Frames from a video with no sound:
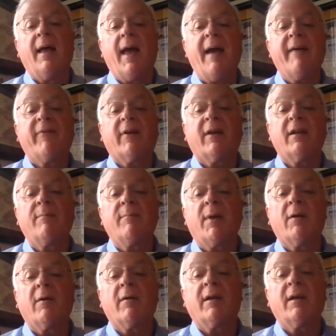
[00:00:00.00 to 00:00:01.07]

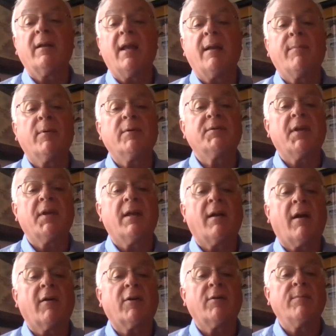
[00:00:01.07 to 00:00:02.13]
African-American neighbors in
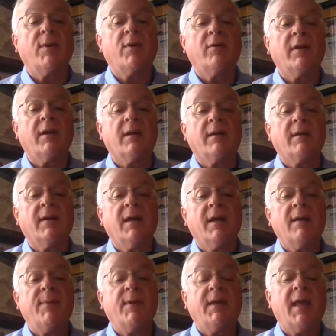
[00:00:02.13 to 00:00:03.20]
our community.
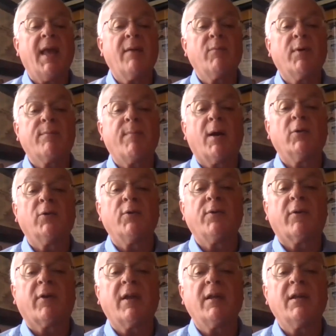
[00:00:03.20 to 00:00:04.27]
It began with Martin
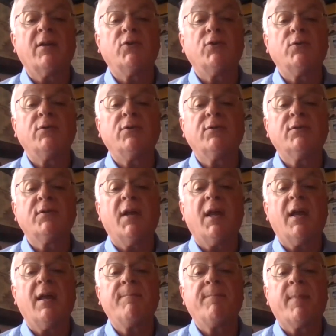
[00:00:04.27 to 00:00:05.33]
Luther King Jr.'s
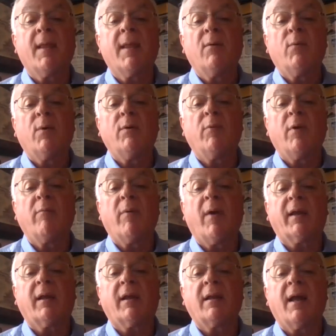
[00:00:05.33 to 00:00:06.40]
Day, when we
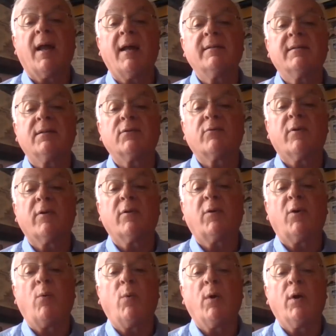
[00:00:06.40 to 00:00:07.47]
recognize his
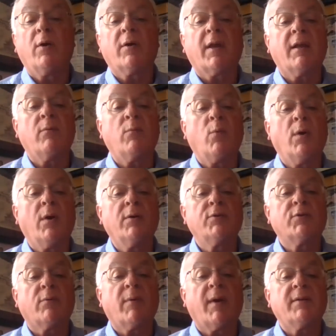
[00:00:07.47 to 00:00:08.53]
critical work and
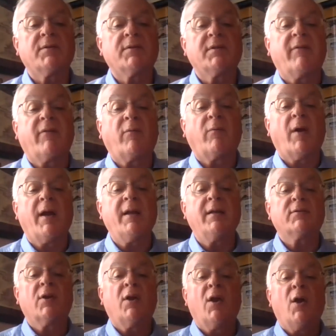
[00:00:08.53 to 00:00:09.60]
words around civil
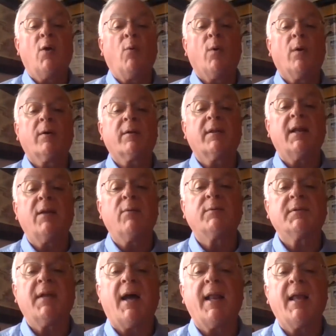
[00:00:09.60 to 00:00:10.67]
rights, work that he
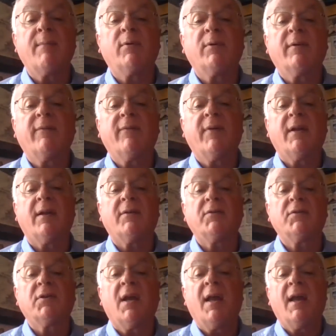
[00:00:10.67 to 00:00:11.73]
was not able to
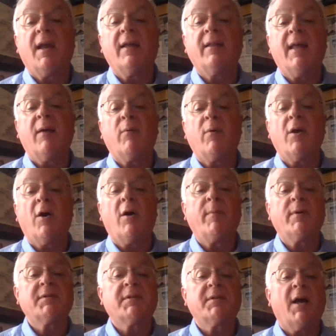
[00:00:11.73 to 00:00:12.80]
finish, and that we all
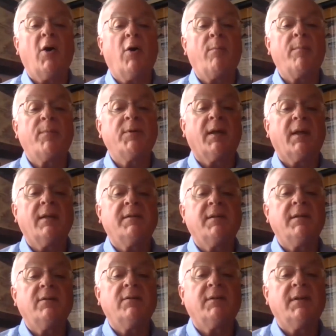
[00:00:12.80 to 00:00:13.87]
must help to
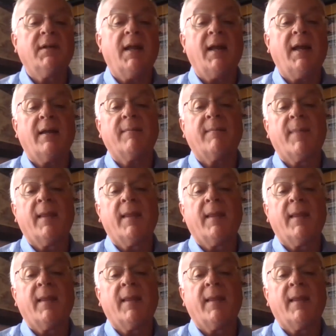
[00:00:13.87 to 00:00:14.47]
continue today.